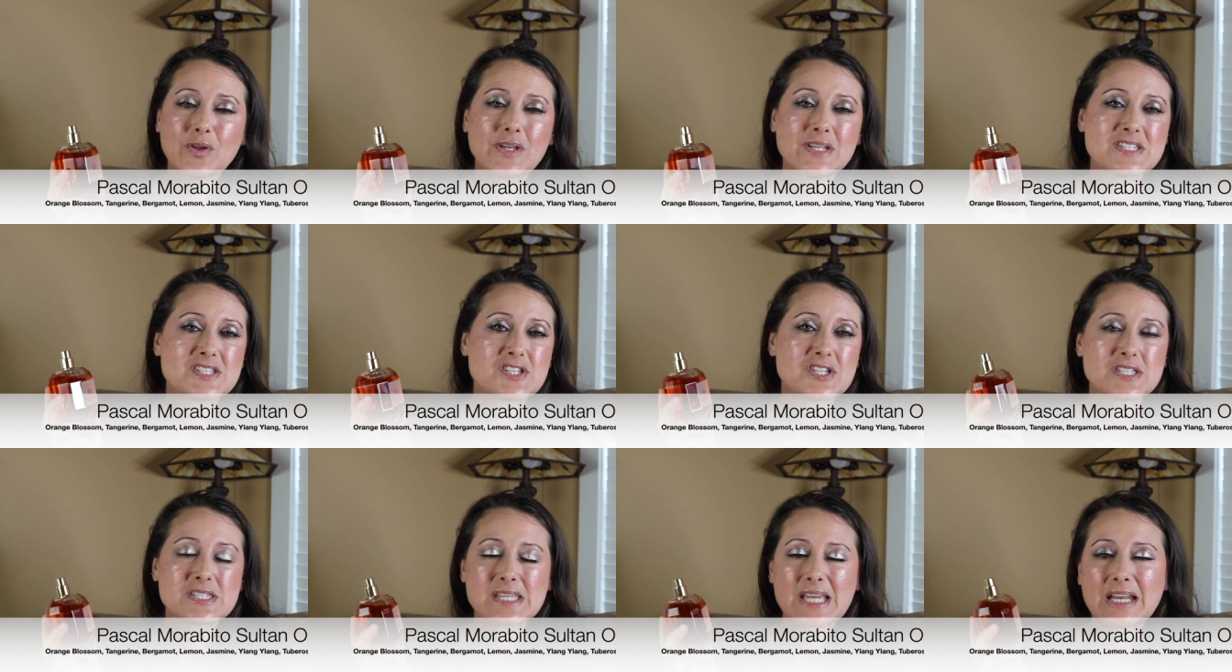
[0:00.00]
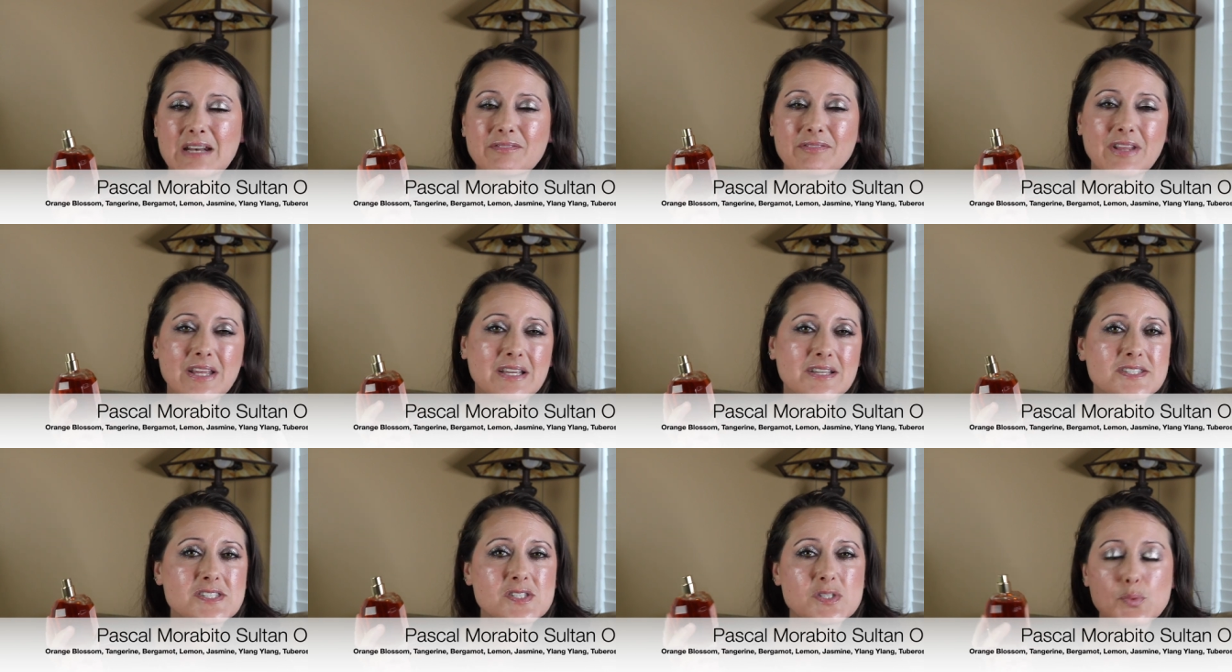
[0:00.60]
It's just kind of
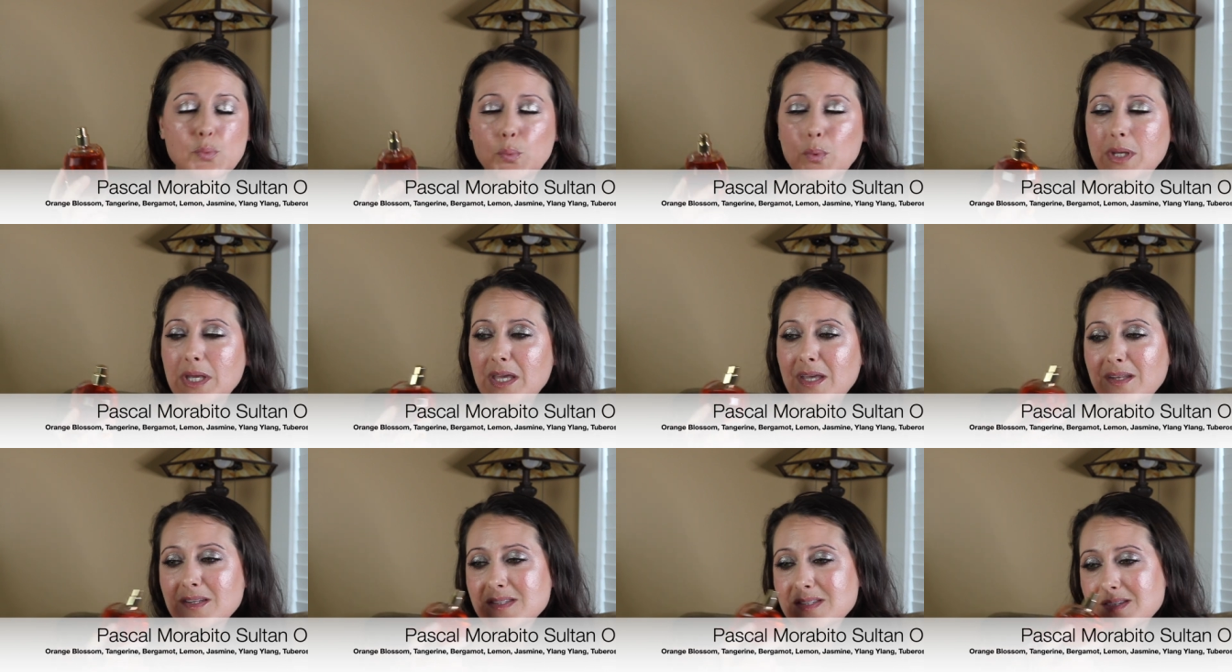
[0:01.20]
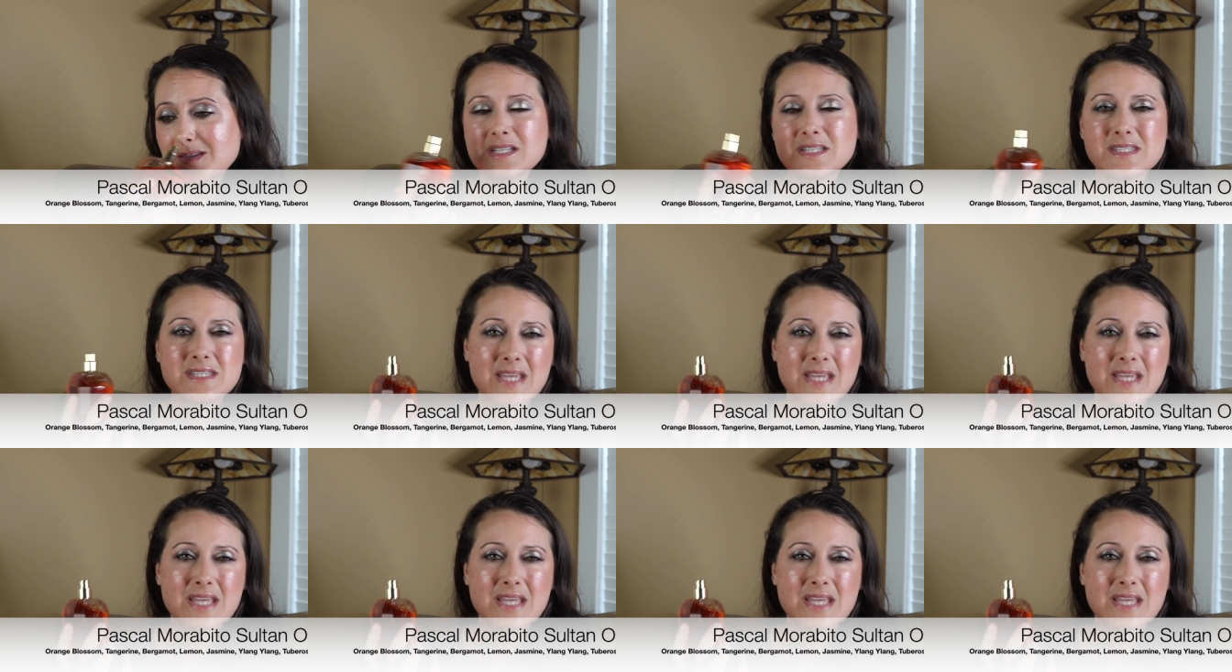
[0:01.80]
like a sweet,